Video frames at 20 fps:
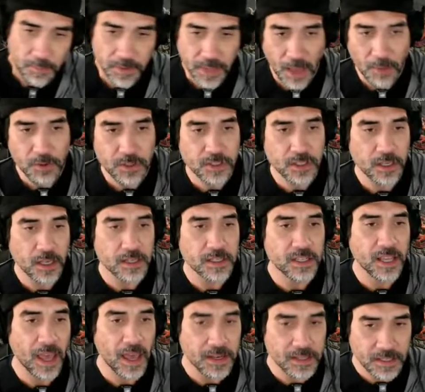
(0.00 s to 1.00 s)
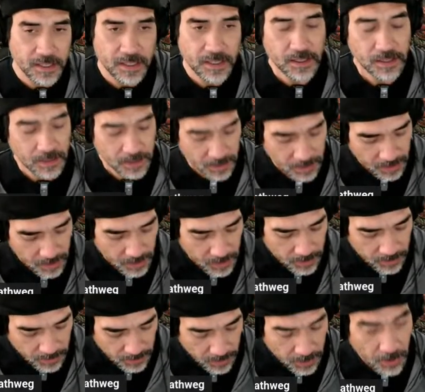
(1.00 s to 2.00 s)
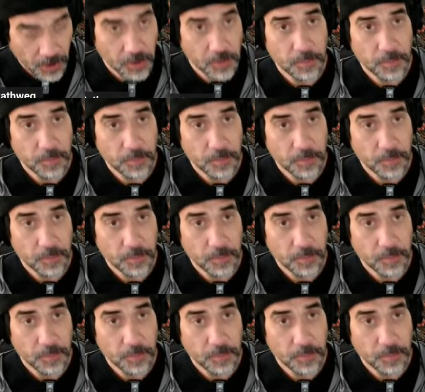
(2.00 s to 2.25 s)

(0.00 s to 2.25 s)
that was the intent, you know?